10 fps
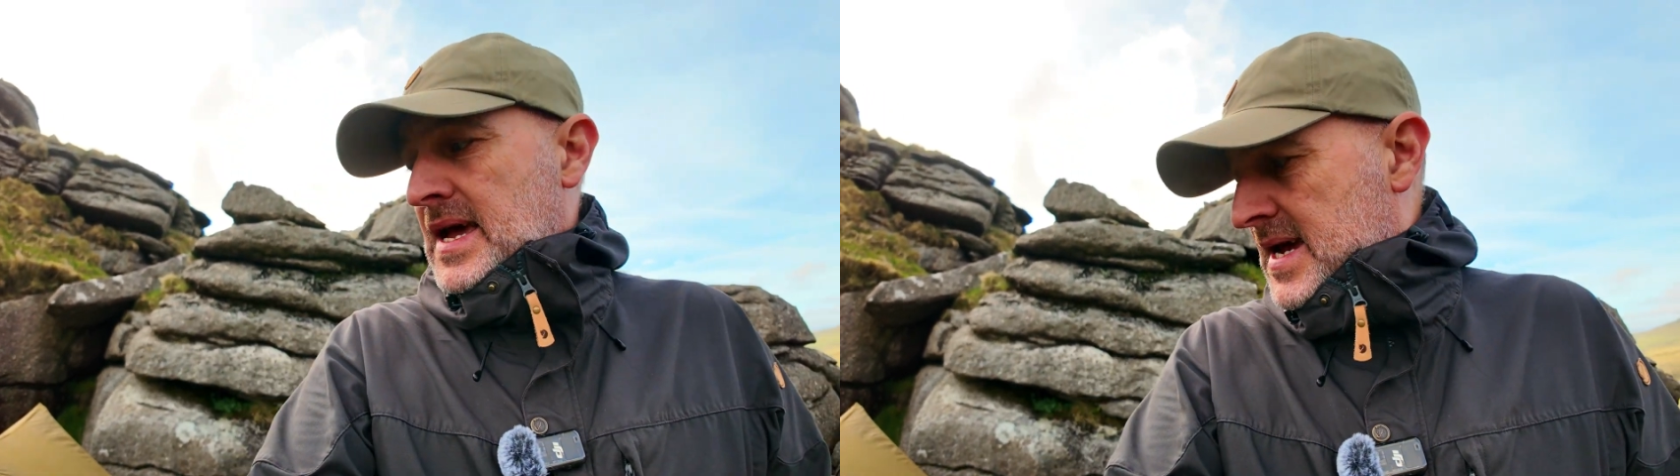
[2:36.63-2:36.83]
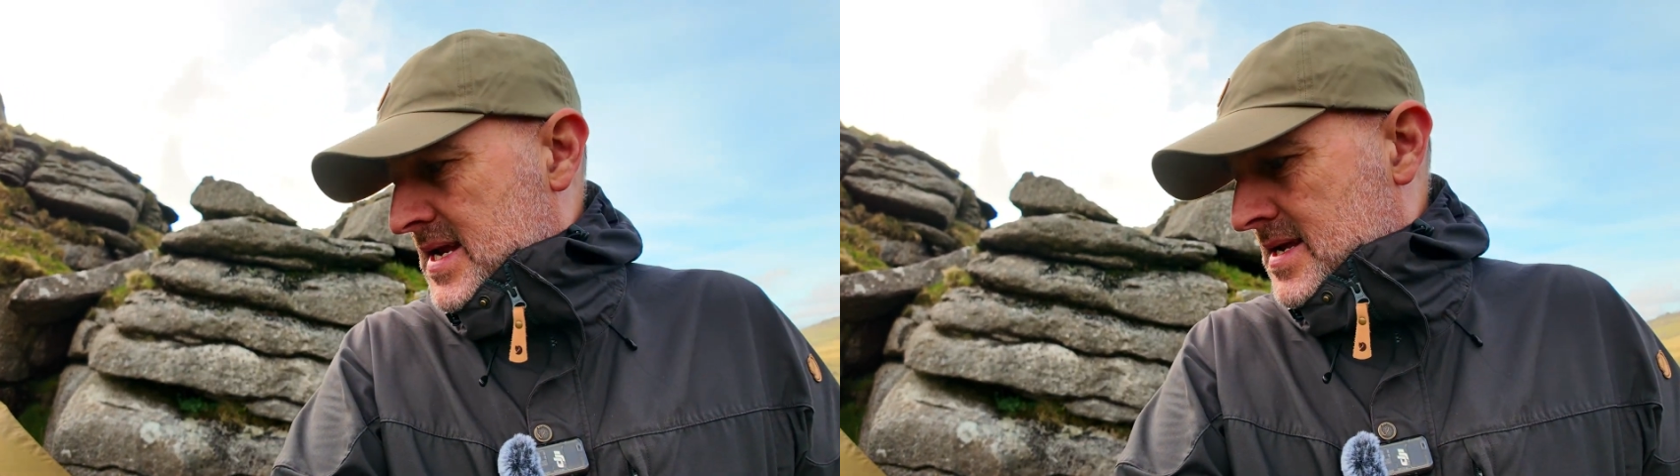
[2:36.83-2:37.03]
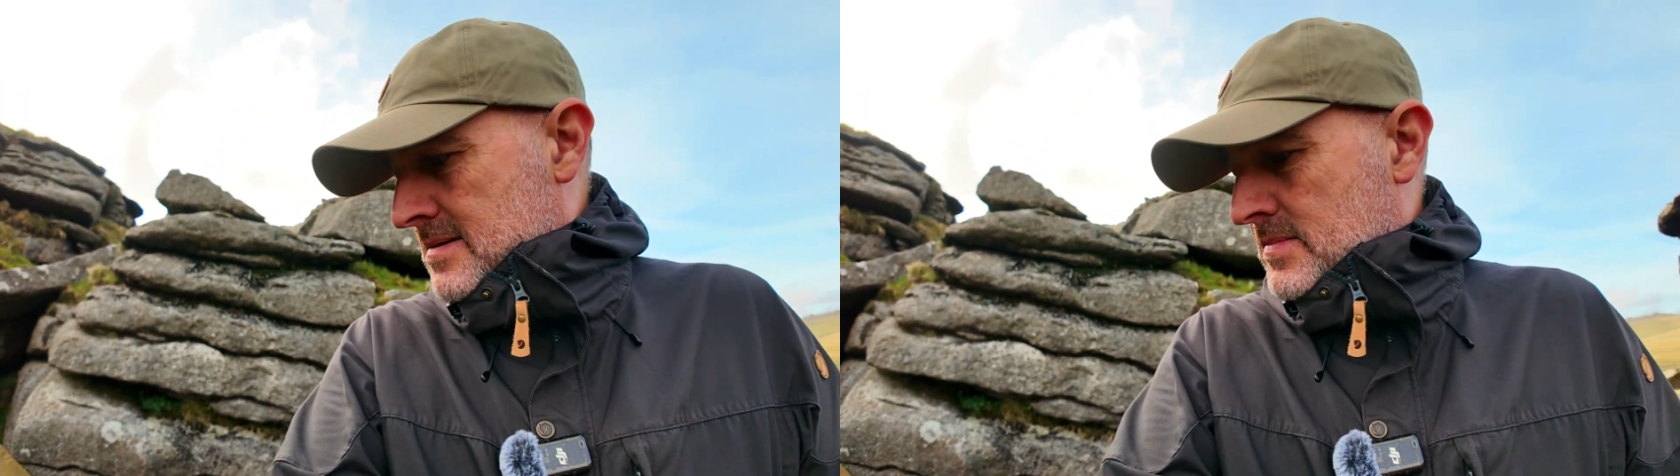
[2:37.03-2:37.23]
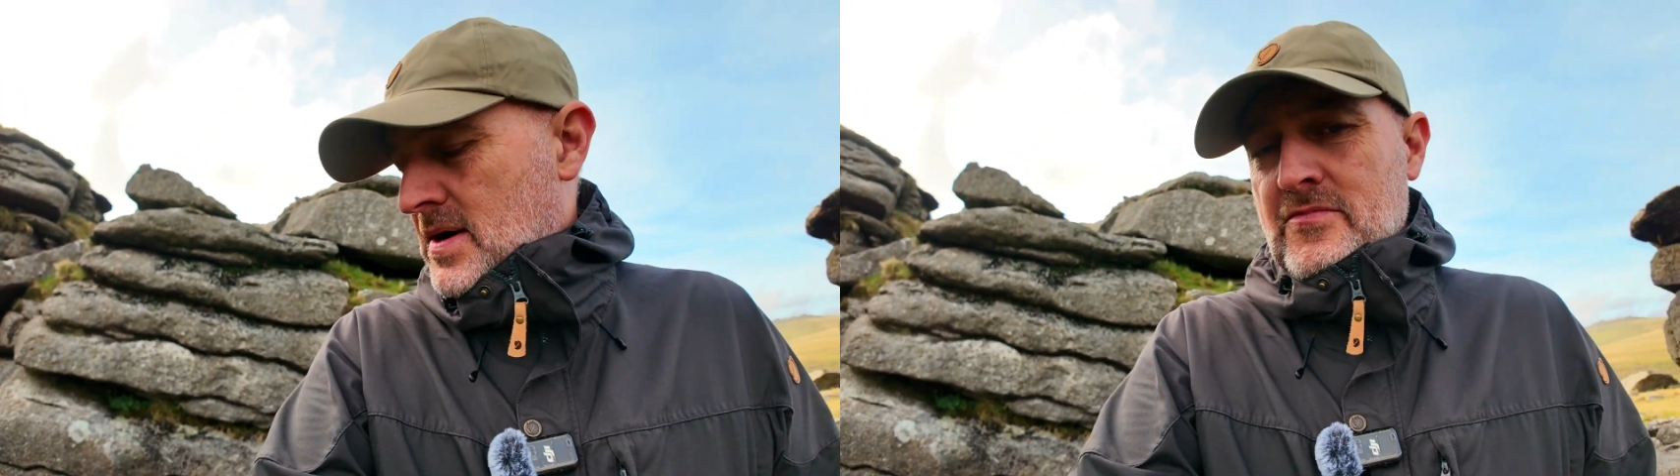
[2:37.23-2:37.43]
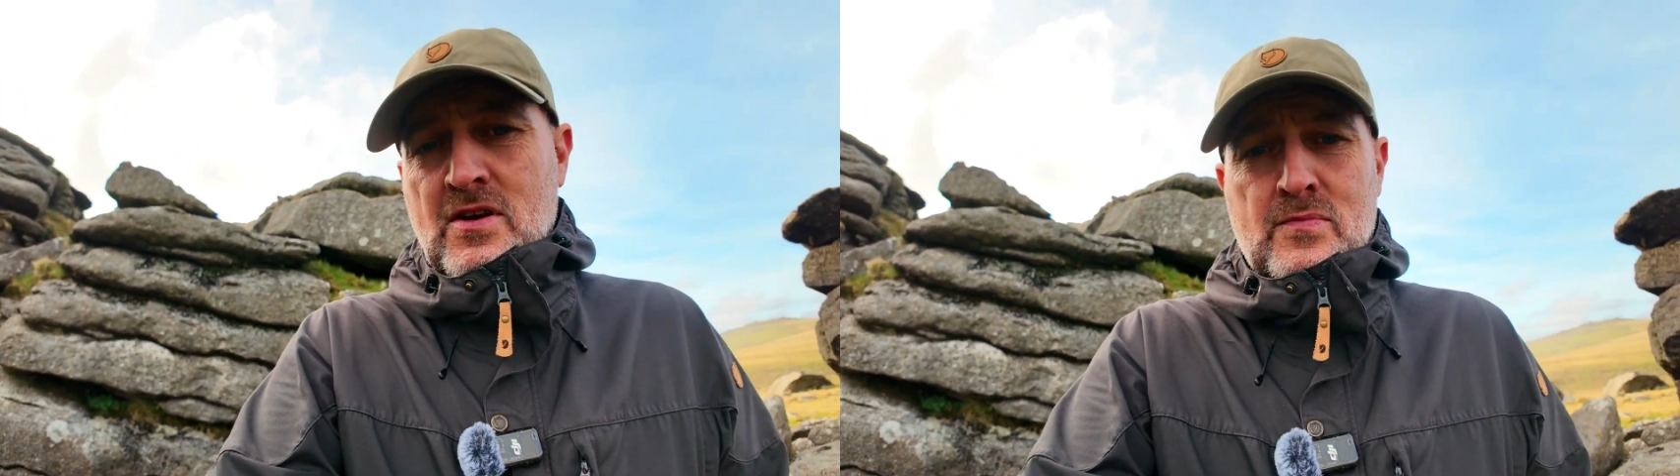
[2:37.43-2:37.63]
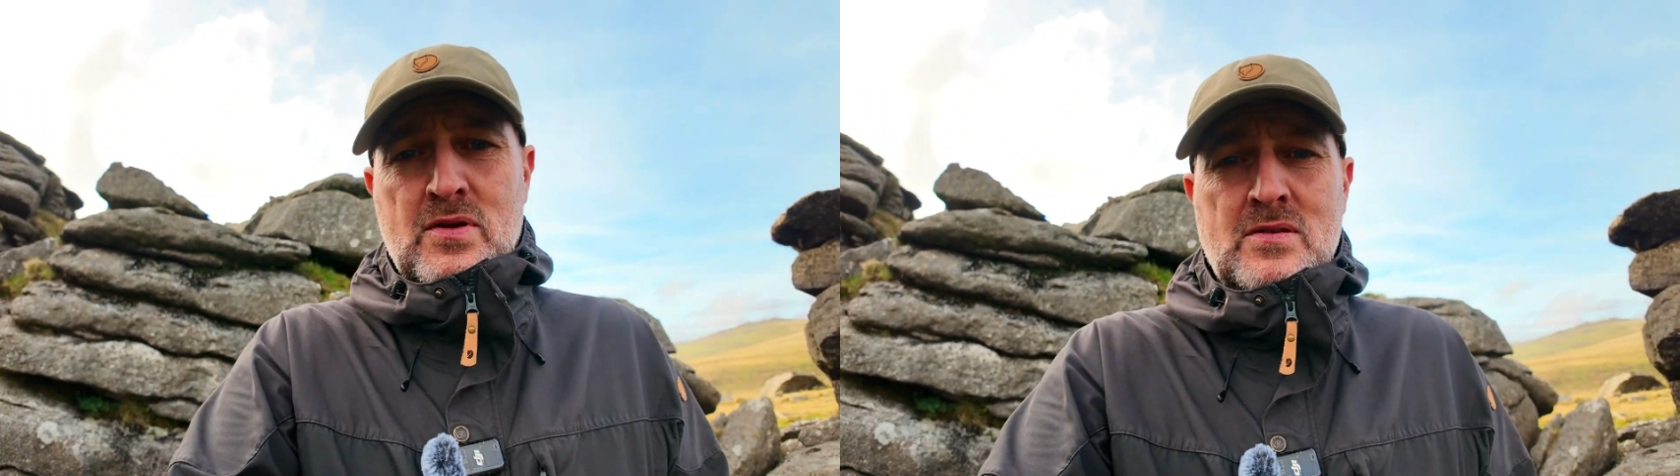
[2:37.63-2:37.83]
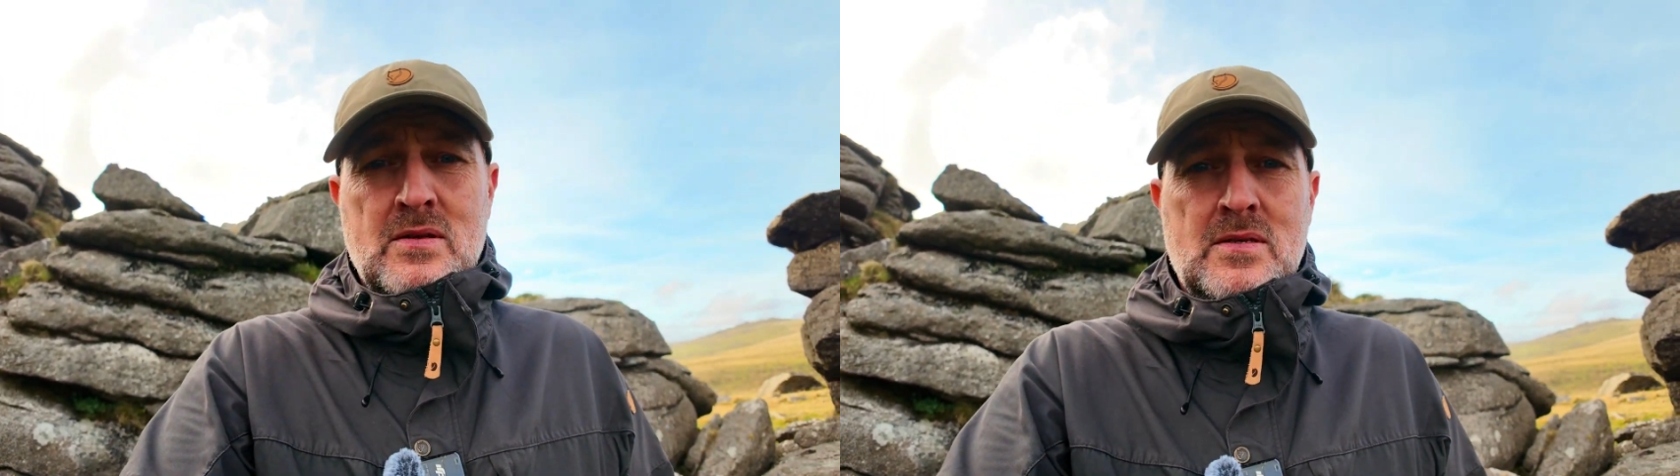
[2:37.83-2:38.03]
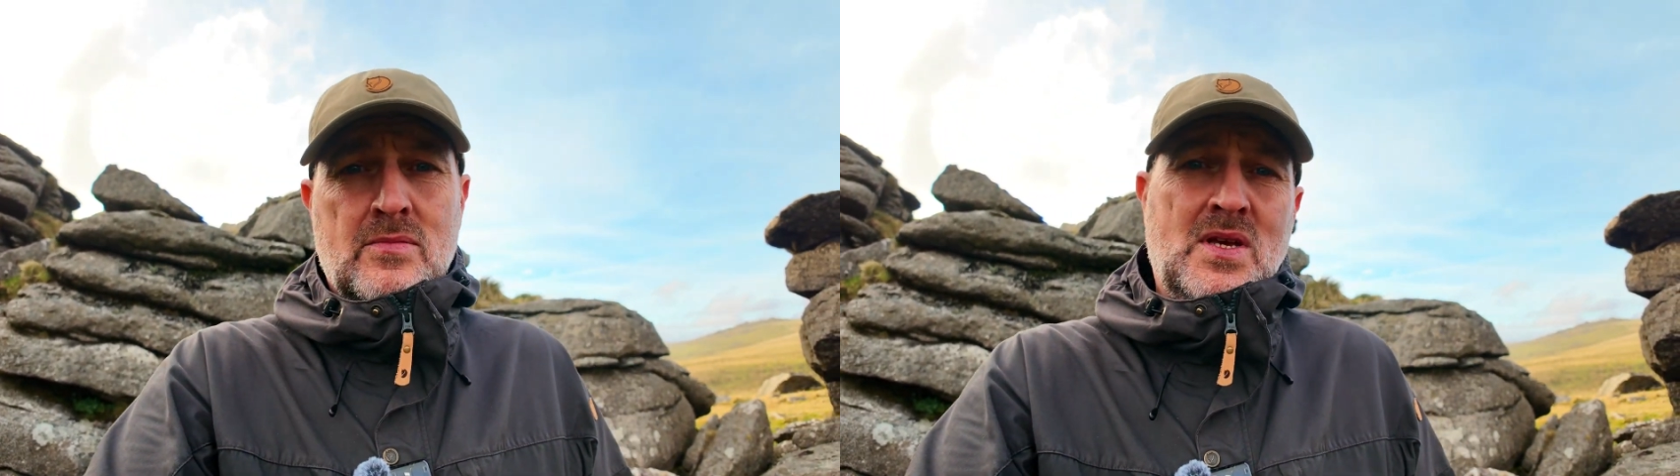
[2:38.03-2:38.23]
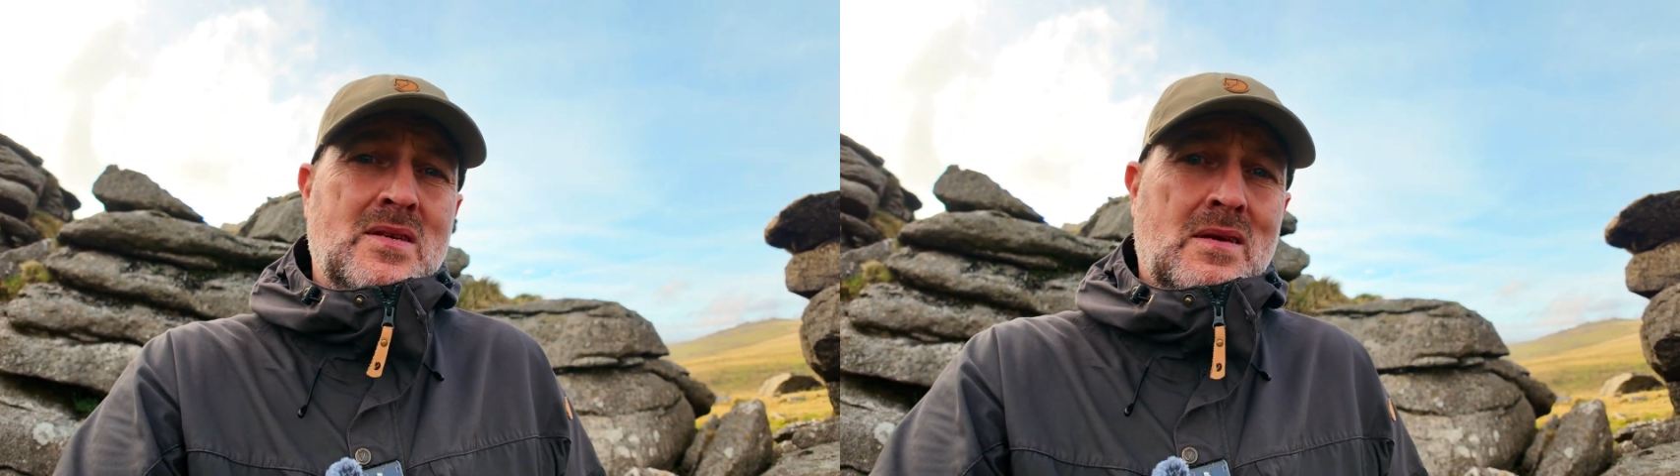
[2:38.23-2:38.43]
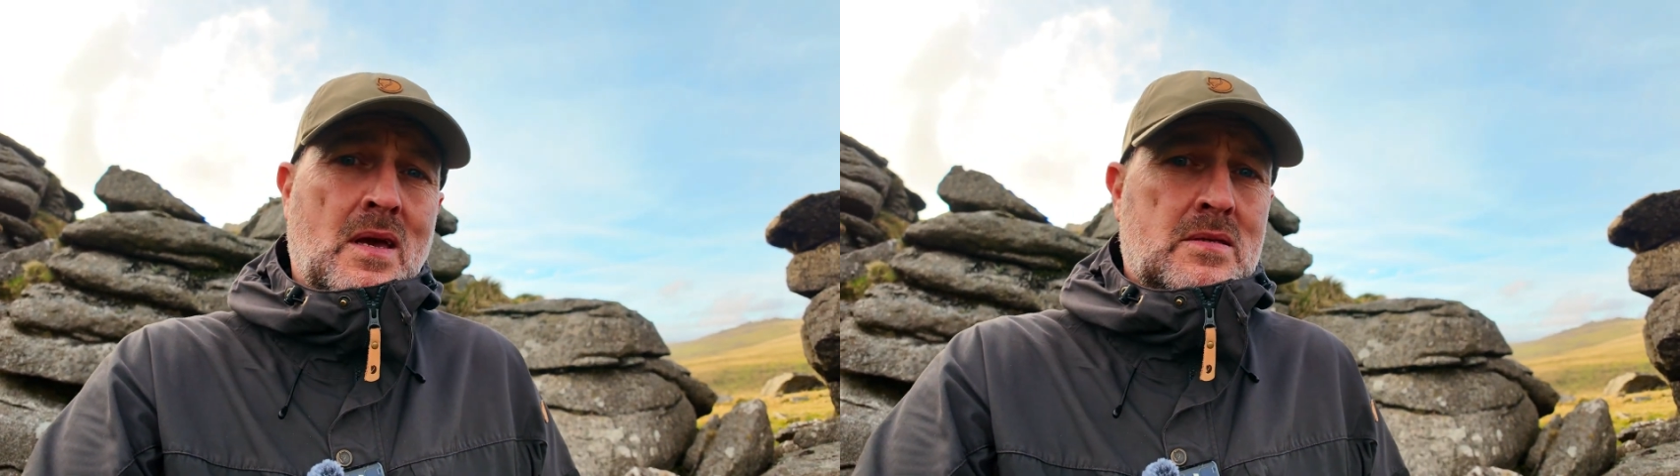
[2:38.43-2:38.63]
and I'm really impressed with it, so I'm
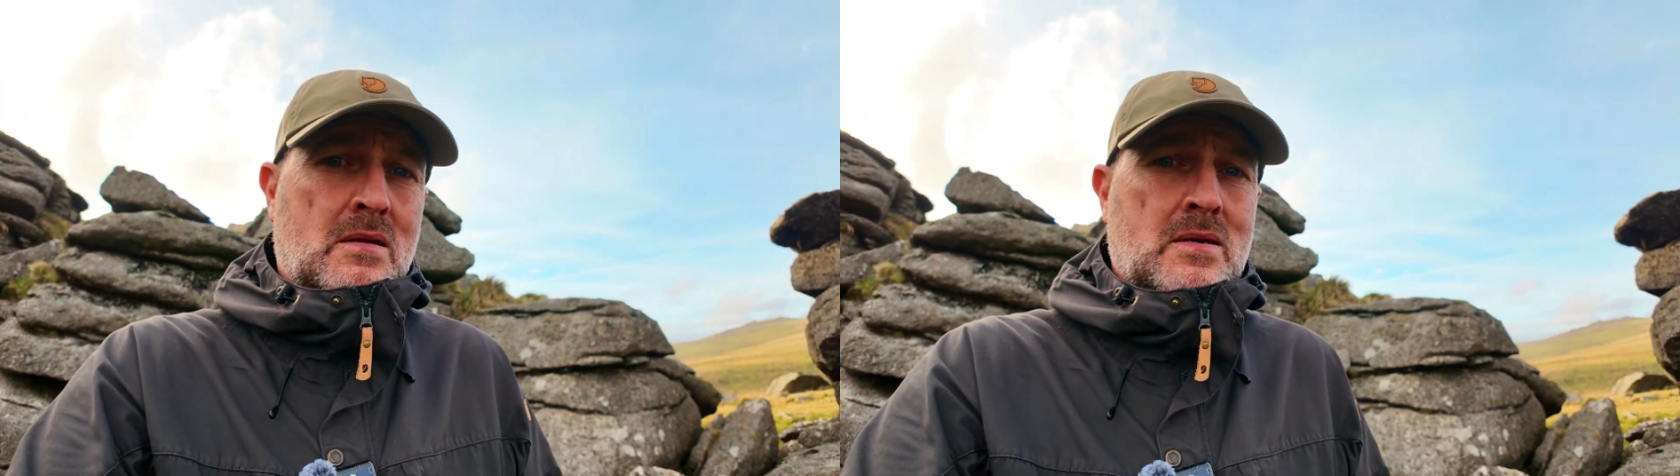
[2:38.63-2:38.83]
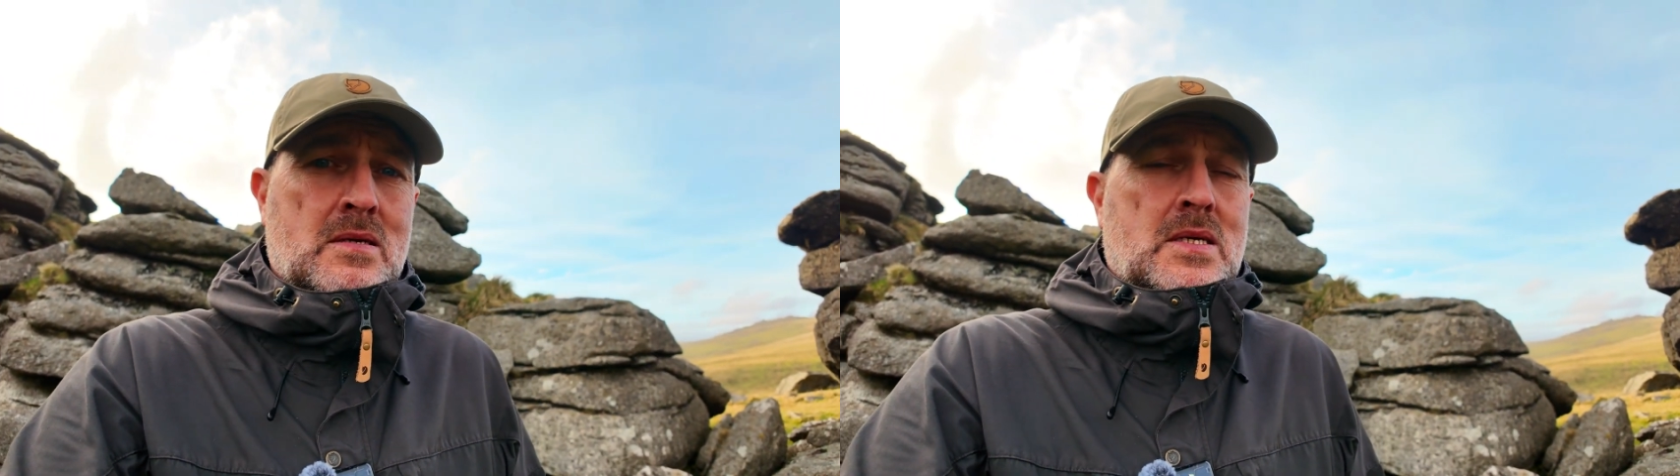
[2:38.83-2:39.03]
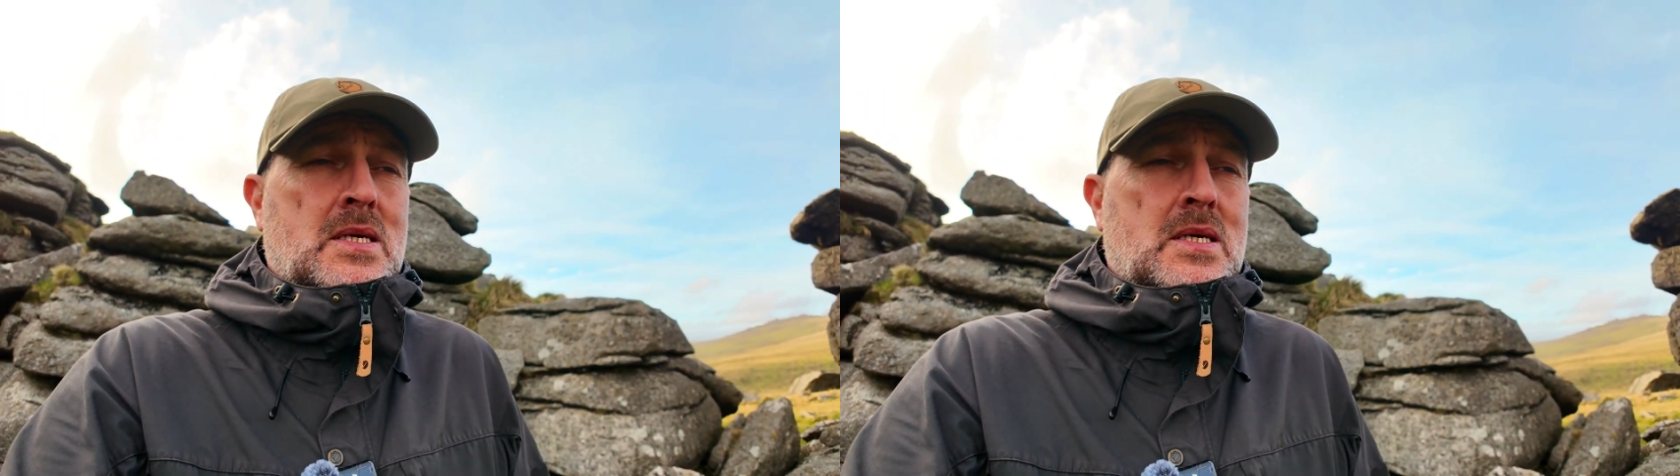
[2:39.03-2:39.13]
testing it out tonight